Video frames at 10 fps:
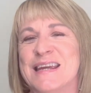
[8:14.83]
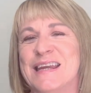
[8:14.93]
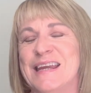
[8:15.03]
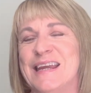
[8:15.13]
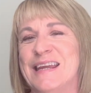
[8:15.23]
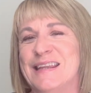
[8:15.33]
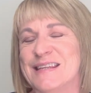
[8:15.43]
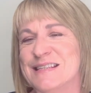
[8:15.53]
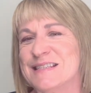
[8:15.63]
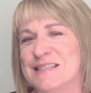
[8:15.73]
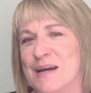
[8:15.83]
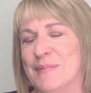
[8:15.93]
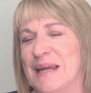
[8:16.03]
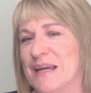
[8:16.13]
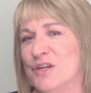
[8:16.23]
in the
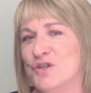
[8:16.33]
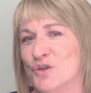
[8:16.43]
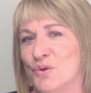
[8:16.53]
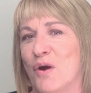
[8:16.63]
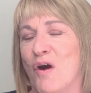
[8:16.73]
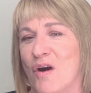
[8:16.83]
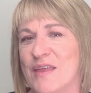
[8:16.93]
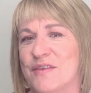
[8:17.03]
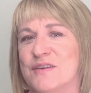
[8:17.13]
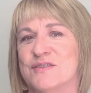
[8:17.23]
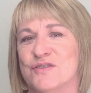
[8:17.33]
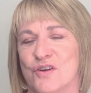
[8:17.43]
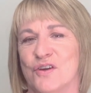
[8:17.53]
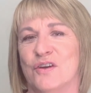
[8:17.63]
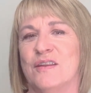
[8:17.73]
stomach can do either.
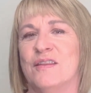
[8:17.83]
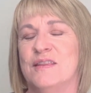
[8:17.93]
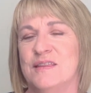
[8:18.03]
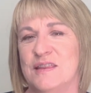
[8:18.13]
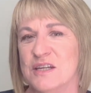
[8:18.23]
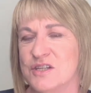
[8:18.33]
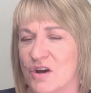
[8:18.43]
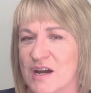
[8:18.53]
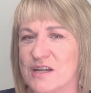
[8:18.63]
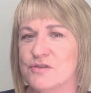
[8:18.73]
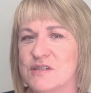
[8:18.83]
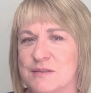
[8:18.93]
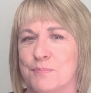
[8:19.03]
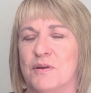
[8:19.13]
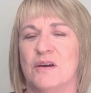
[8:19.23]
So the dietary
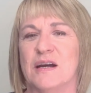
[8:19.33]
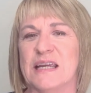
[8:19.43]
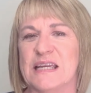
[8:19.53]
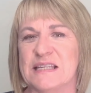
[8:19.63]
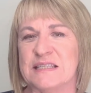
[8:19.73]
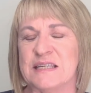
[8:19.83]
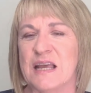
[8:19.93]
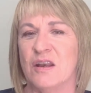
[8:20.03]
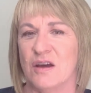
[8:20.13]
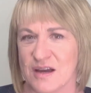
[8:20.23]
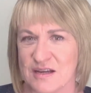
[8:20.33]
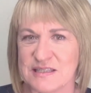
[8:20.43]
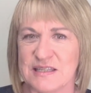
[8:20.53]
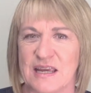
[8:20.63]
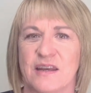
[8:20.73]
supply is, like I
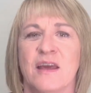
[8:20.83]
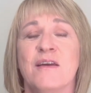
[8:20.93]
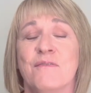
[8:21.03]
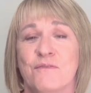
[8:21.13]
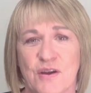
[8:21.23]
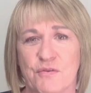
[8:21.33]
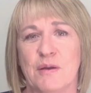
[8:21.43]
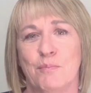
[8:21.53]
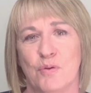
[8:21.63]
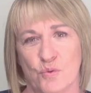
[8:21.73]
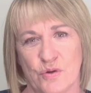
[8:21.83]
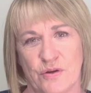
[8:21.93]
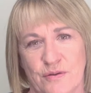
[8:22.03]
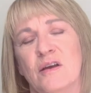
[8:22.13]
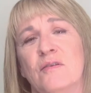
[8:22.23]
said, very
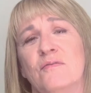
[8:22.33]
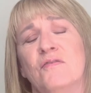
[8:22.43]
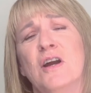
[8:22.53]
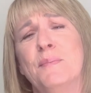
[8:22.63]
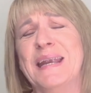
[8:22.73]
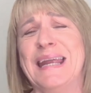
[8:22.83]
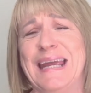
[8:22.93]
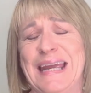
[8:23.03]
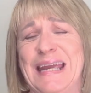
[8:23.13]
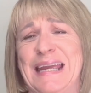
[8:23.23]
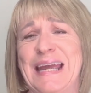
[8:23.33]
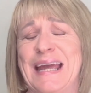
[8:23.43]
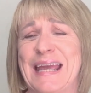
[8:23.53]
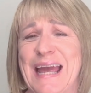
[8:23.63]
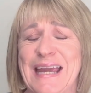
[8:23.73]
important. Vitamin E,
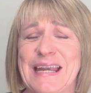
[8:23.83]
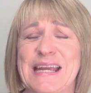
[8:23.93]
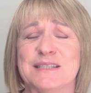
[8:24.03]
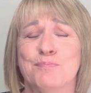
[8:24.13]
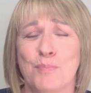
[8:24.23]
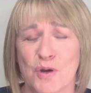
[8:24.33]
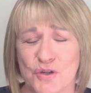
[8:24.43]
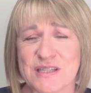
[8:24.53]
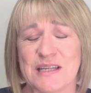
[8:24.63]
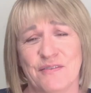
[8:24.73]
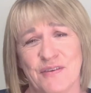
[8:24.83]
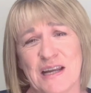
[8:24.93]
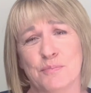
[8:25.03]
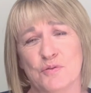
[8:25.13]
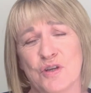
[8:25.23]
again, is mostly
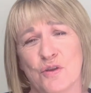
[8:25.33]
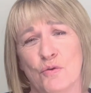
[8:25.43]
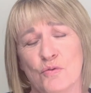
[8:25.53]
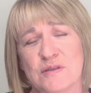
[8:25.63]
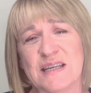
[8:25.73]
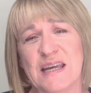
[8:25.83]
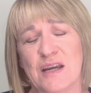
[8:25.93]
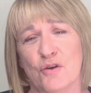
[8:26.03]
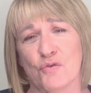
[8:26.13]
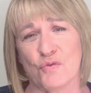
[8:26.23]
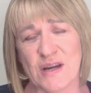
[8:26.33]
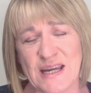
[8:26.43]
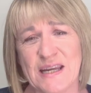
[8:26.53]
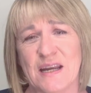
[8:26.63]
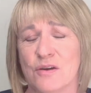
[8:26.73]
available to the horse in
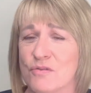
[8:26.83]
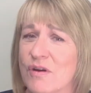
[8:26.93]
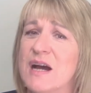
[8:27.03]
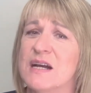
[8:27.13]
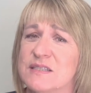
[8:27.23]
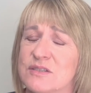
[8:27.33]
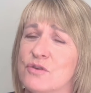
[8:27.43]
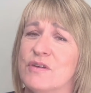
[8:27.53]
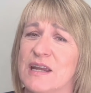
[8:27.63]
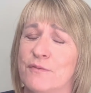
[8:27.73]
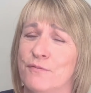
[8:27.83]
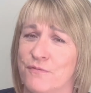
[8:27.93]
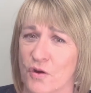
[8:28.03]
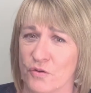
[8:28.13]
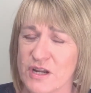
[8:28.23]
green grass, green
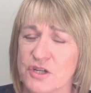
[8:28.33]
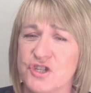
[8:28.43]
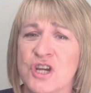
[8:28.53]
forage.